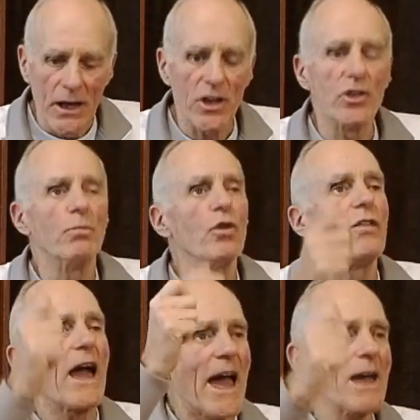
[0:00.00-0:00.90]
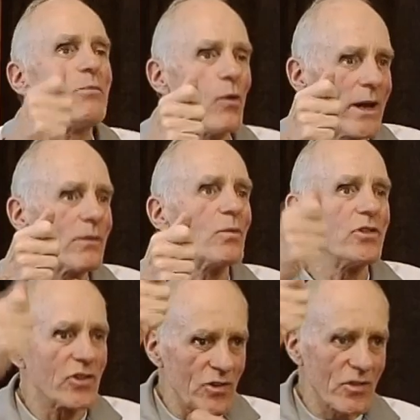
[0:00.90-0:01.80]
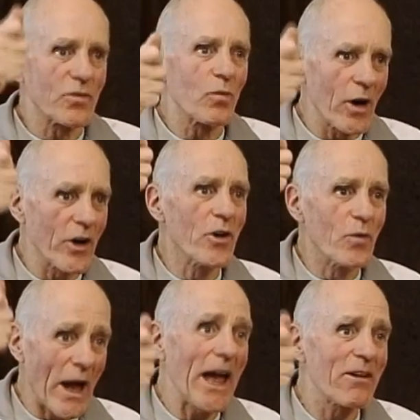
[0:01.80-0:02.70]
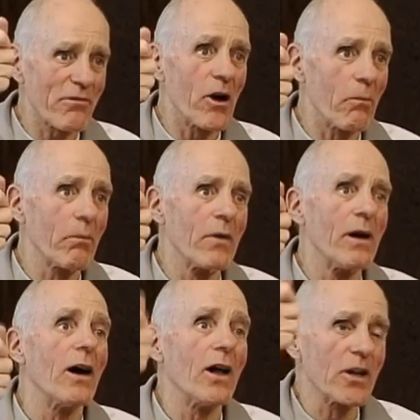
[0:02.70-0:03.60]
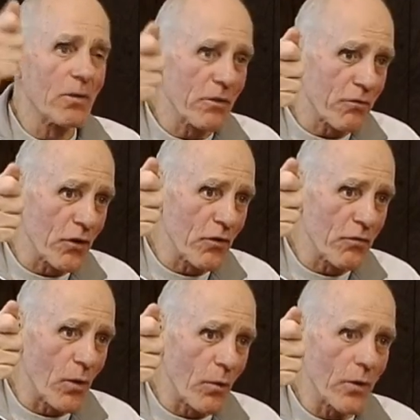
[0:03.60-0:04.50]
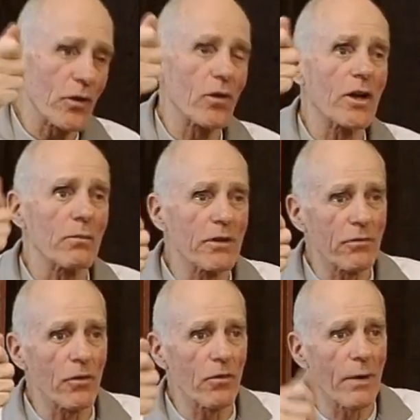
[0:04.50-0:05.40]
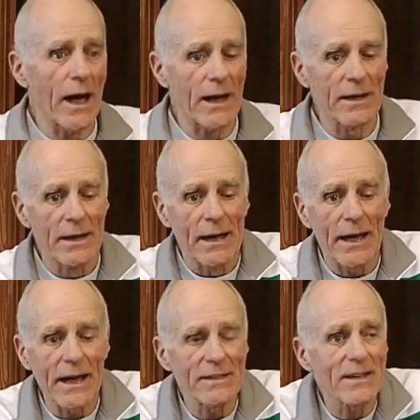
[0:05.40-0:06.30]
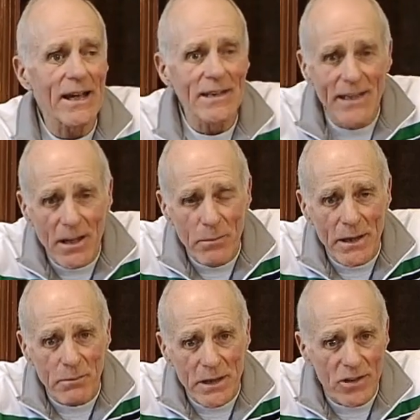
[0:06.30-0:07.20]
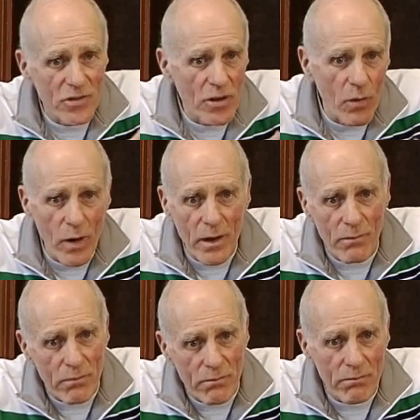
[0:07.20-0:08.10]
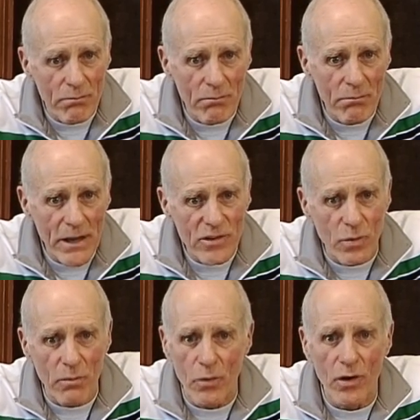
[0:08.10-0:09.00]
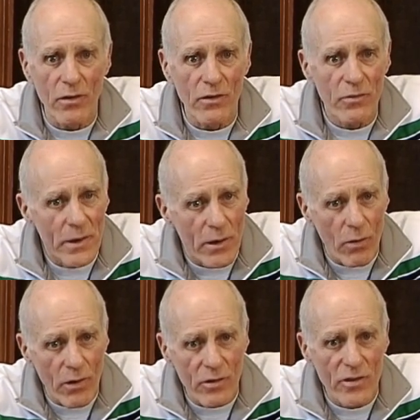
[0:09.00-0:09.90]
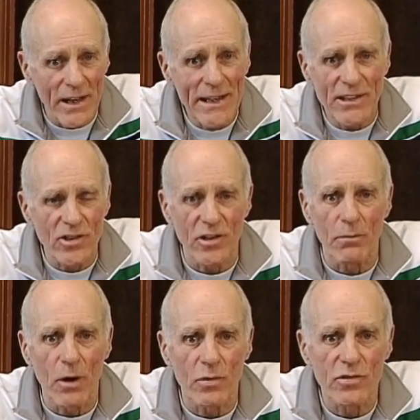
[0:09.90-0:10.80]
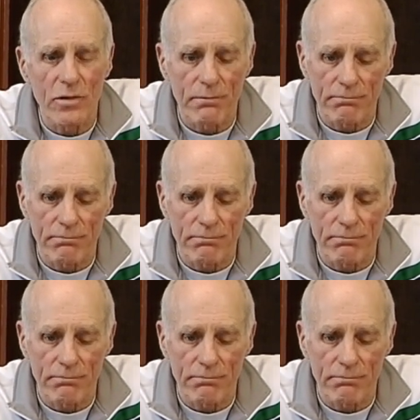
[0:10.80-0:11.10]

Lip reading: You'd move the hang point, which is where you hang from, a little bit further forward or a little bit further back. And I say a little bit because you don't want to mess with more than 3/4 an inch at the most.